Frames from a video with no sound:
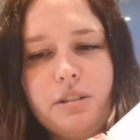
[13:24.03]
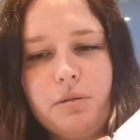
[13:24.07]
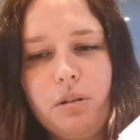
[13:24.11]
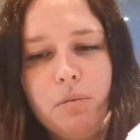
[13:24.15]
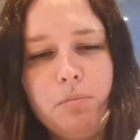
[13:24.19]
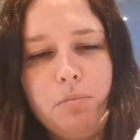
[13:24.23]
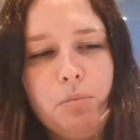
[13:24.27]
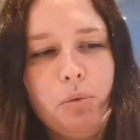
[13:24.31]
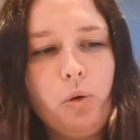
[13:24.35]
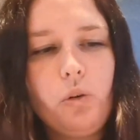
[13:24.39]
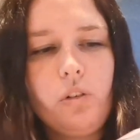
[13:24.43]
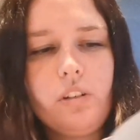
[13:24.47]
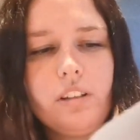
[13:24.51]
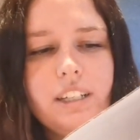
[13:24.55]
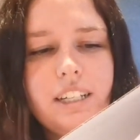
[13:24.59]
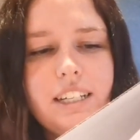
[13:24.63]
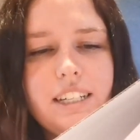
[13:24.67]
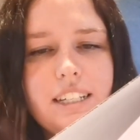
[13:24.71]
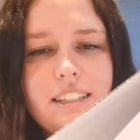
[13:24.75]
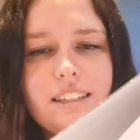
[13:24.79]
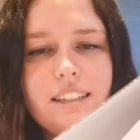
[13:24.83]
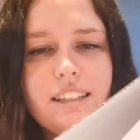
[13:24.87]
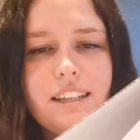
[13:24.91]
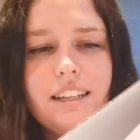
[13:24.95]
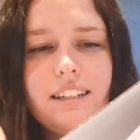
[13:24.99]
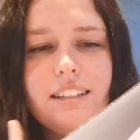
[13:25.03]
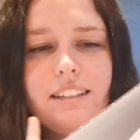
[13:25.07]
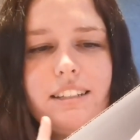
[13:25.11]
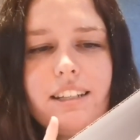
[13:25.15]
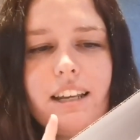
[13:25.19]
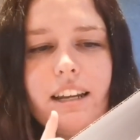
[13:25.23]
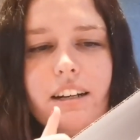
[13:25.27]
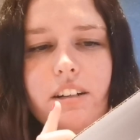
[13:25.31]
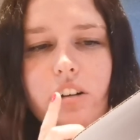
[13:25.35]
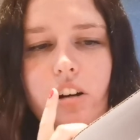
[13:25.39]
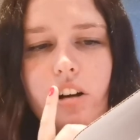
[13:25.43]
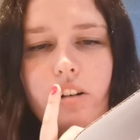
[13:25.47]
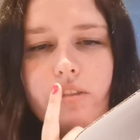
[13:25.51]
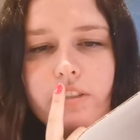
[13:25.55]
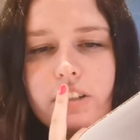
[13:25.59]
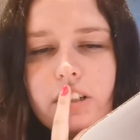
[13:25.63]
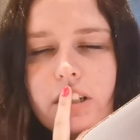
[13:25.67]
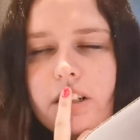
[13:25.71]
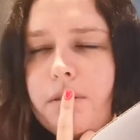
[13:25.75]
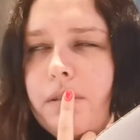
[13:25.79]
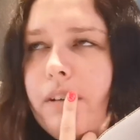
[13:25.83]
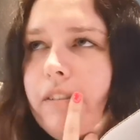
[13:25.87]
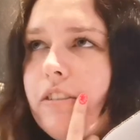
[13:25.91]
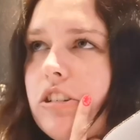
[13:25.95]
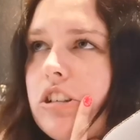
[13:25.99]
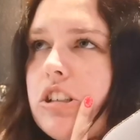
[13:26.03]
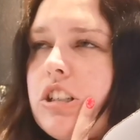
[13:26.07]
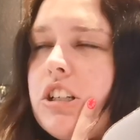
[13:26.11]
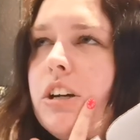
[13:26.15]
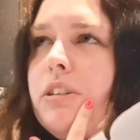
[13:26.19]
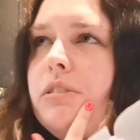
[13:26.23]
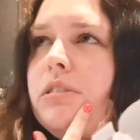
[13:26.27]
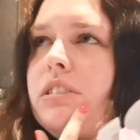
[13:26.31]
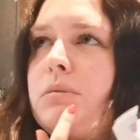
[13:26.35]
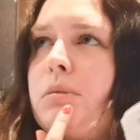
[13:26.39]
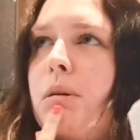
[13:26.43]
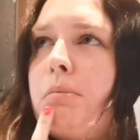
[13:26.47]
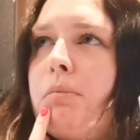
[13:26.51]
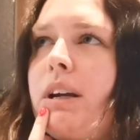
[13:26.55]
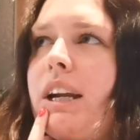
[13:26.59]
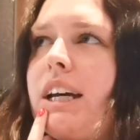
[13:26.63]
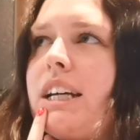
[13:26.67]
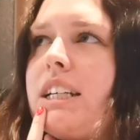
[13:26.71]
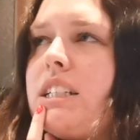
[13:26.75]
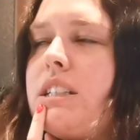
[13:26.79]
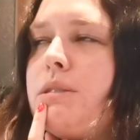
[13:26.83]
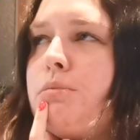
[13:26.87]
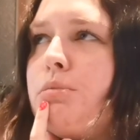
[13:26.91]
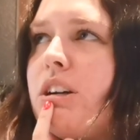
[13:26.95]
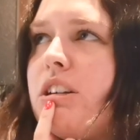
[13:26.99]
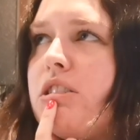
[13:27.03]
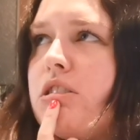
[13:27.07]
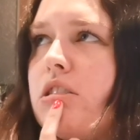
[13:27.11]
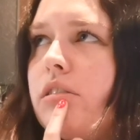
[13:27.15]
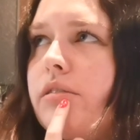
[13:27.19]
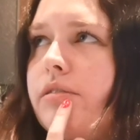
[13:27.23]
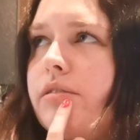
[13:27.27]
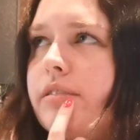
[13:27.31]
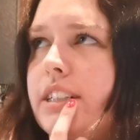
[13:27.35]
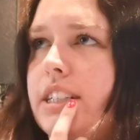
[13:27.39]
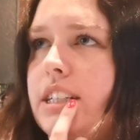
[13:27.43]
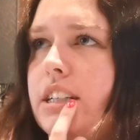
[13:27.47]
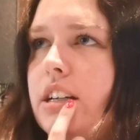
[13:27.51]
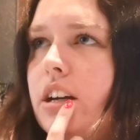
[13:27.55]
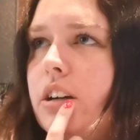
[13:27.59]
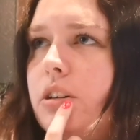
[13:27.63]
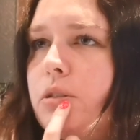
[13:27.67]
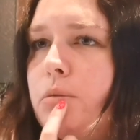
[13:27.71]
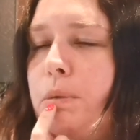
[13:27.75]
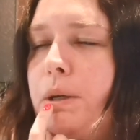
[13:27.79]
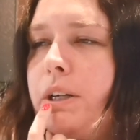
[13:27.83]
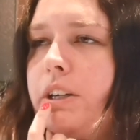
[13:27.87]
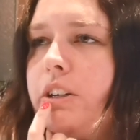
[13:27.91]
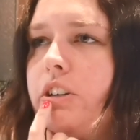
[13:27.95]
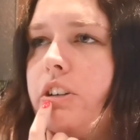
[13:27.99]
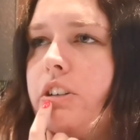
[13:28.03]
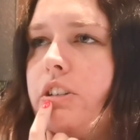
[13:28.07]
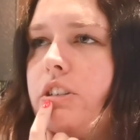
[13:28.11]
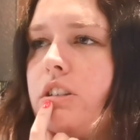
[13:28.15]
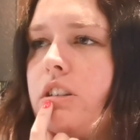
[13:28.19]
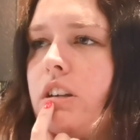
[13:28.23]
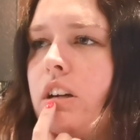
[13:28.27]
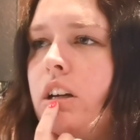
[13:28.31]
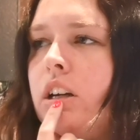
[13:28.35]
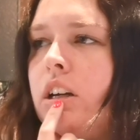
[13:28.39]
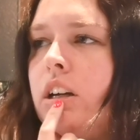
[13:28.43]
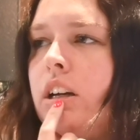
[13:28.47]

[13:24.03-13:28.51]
So I bought these instead of, I don't know whether I showed them in my last press on video because